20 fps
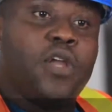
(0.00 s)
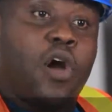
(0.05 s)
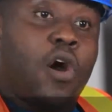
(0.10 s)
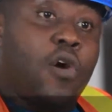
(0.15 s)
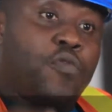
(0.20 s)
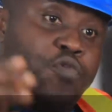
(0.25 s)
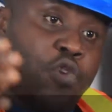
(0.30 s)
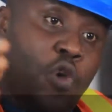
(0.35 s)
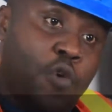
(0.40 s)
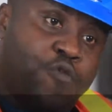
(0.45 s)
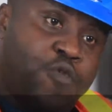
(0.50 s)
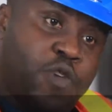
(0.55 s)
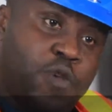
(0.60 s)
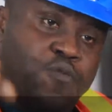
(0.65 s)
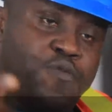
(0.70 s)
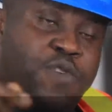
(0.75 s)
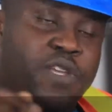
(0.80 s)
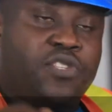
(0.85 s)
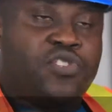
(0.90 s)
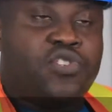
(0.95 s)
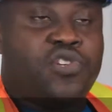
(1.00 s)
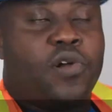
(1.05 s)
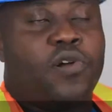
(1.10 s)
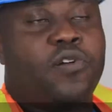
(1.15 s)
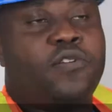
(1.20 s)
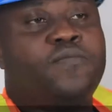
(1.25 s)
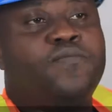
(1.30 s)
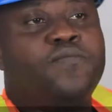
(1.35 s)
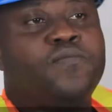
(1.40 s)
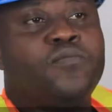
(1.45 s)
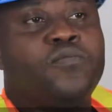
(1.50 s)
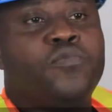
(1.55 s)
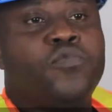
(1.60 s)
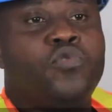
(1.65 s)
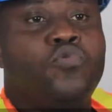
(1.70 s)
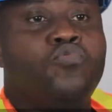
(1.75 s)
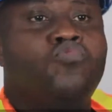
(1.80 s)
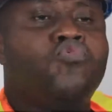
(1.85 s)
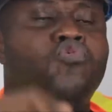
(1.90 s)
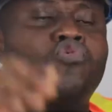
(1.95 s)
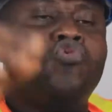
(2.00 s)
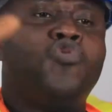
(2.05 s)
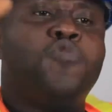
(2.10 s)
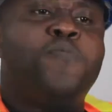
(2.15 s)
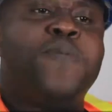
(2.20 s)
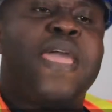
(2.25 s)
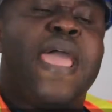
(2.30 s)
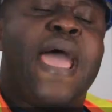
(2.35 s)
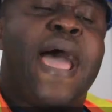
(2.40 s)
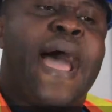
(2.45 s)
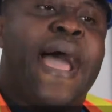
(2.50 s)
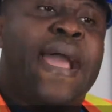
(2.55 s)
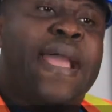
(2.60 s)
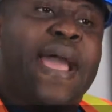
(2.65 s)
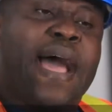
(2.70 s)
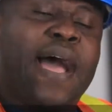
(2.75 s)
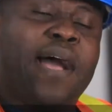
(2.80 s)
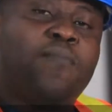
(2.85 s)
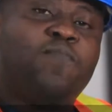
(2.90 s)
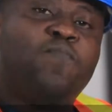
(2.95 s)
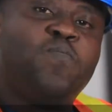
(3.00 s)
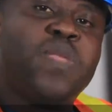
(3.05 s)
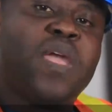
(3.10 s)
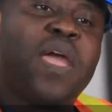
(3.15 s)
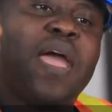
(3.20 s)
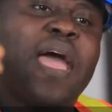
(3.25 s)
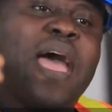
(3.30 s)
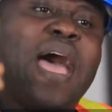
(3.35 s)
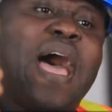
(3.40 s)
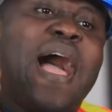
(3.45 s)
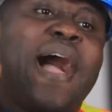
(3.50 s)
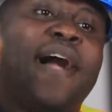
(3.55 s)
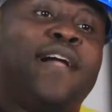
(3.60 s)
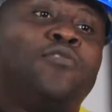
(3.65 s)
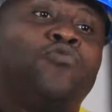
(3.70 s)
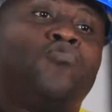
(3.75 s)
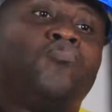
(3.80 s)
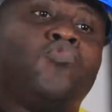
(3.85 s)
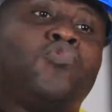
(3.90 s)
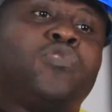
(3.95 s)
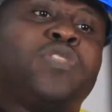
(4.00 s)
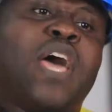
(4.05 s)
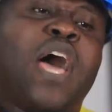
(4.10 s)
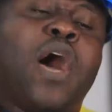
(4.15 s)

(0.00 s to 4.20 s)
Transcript: of your fixture would be higher and will